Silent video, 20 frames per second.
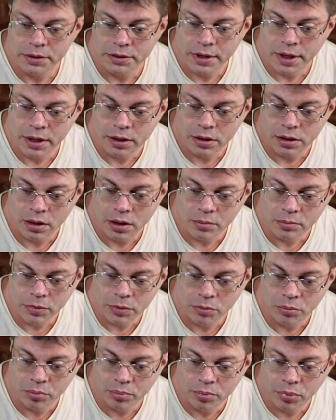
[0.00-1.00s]
to take him
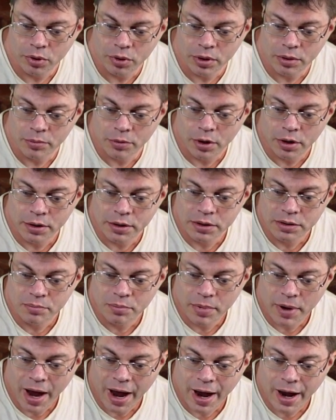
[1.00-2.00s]
and put him on his
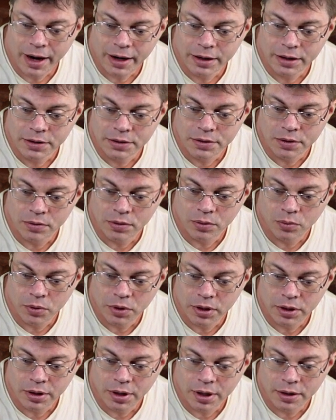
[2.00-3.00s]
back so that we
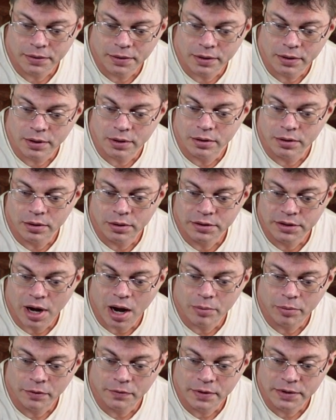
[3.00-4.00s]
can get the
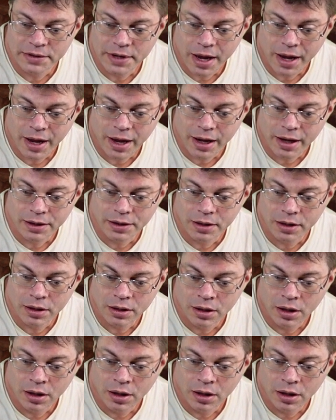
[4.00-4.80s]
top of his head